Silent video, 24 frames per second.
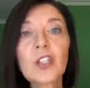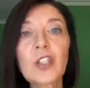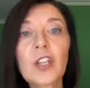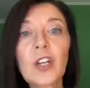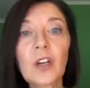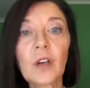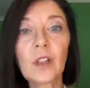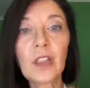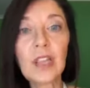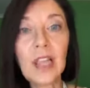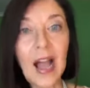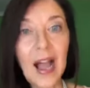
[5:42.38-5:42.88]

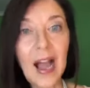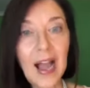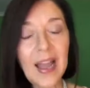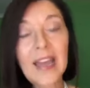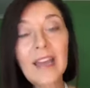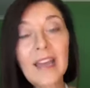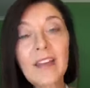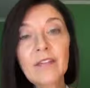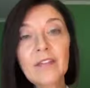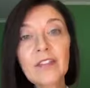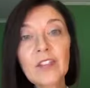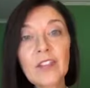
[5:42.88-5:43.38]
their
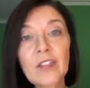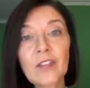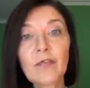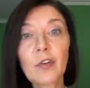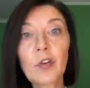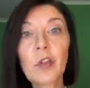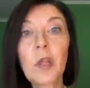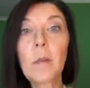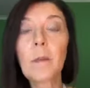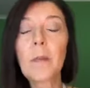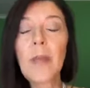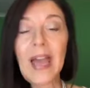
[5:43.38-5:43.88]
lives
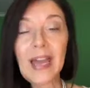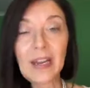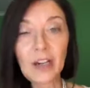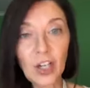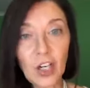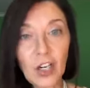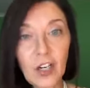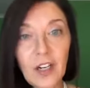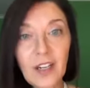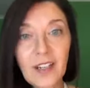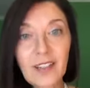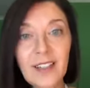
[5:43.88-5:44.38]
for the
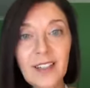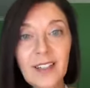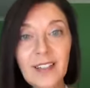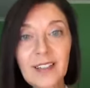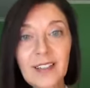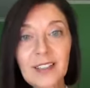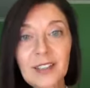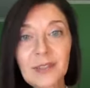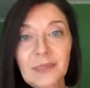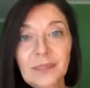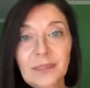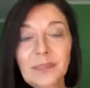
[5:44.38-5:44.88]
better,
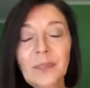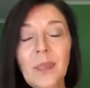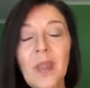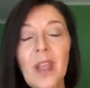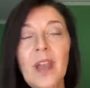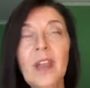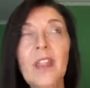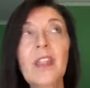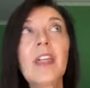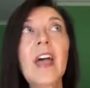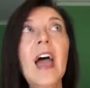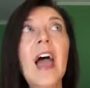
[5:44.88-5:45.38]

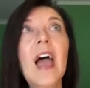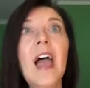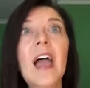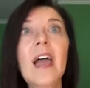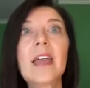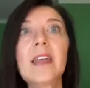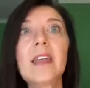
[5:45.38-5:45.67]
then